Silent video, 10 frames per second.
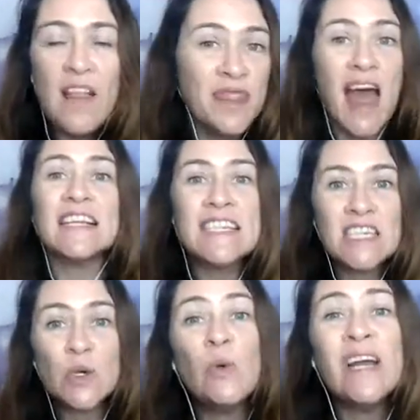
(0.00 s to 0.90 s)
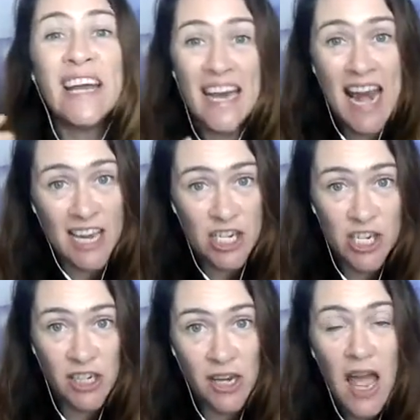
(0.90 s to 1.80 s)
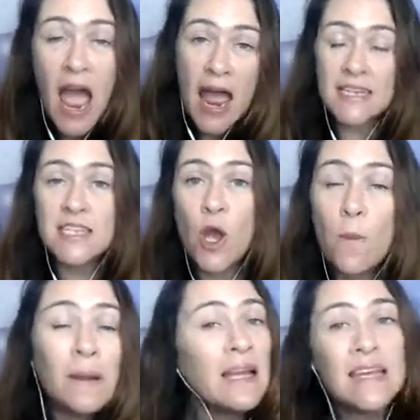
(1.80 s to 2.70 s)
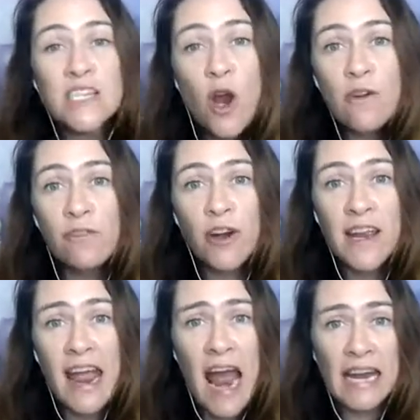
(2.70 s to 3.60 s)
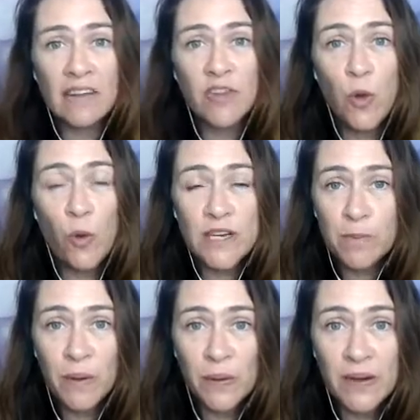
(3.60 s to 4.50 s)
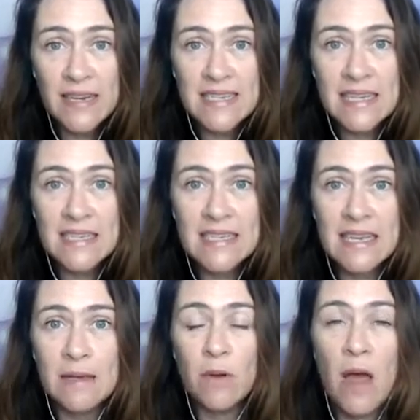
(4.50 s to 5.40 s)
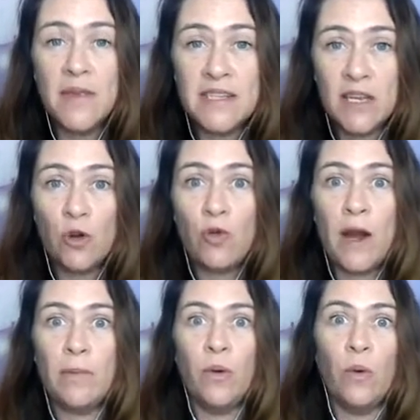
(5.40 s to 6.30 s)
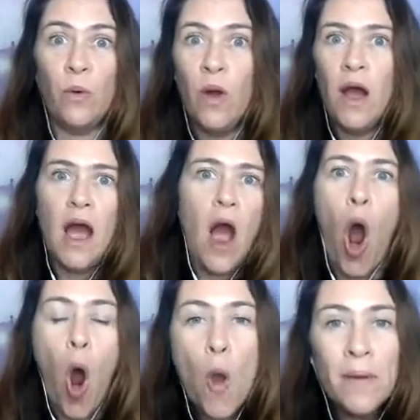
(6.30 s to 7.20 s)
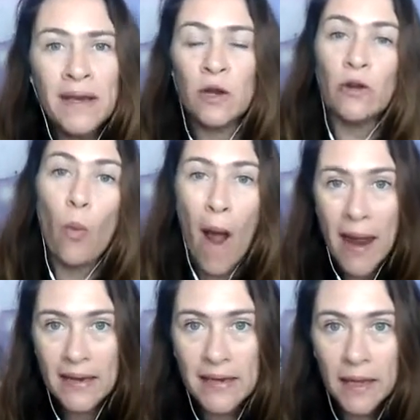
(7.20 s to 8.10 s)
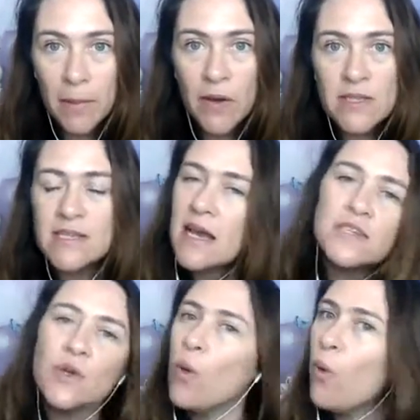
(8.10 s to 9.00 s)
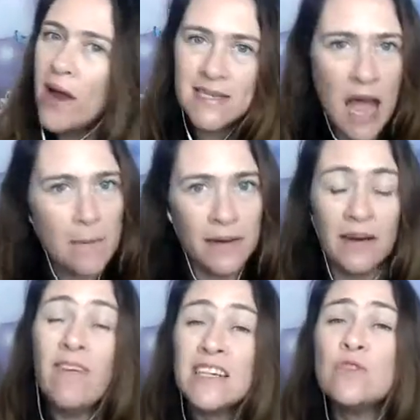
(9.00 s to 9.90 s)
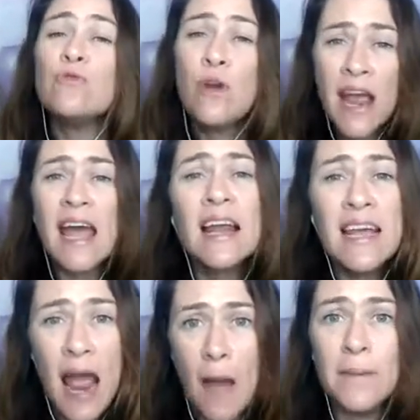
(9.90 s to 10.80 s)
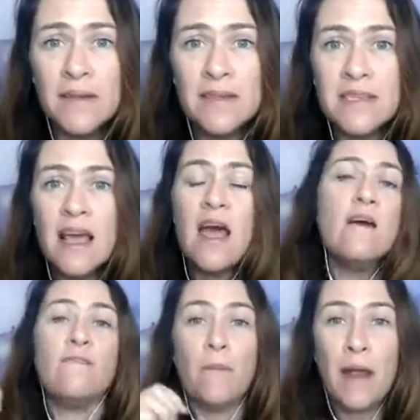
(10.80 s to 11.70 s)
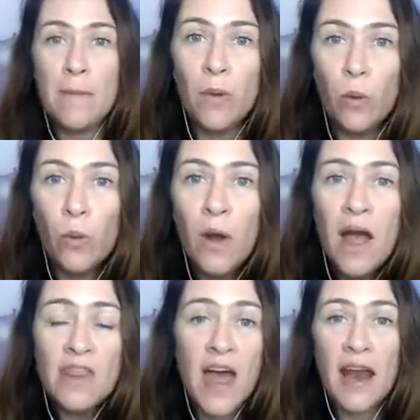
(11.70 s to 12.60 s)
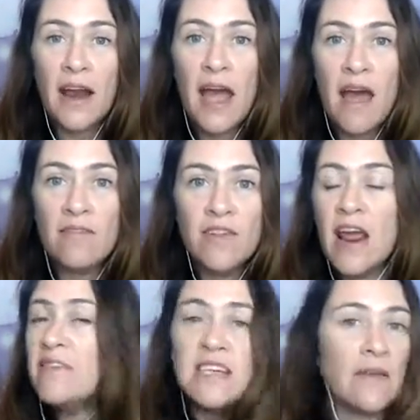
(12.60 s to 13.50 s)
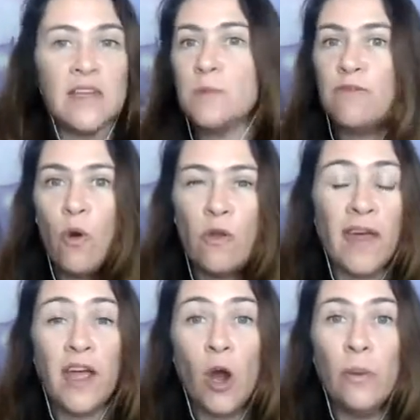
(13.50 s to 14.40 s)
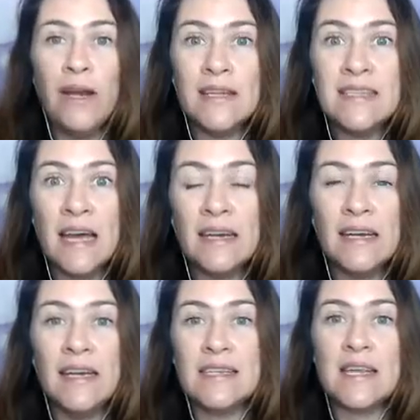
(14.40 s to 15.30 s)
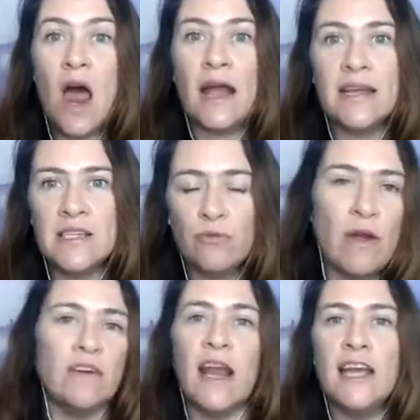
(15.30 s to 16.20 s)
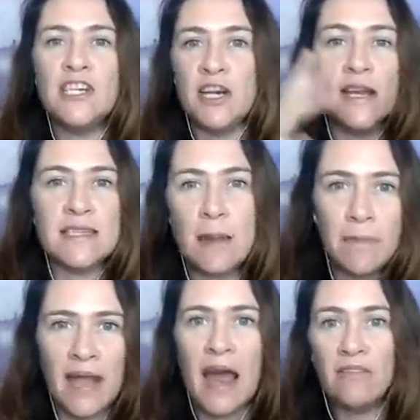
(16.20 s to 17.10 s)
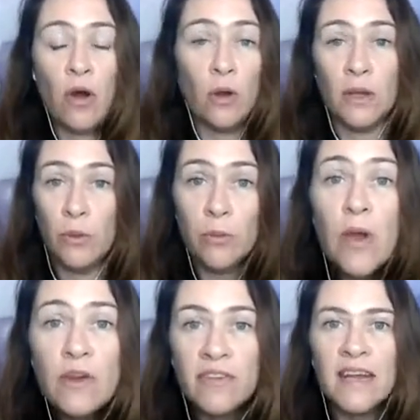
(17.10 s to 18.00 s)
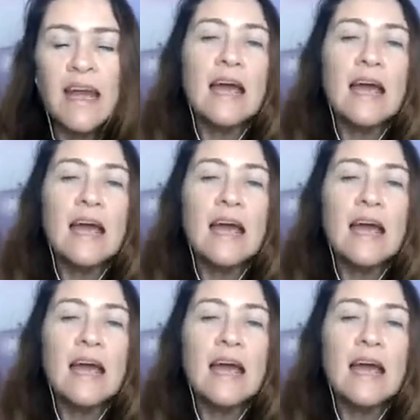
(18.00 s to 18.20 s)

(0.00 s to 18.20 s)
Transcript: That's still connection. And so please don't freak out if your experience doesn't seem like this incredible opening or awakening, because it doesn't always happen. In fact, it rarely happens for people that have never done this before, that they go in and suddenly it's like it's a revelation and it's something out of a Hollywood movie.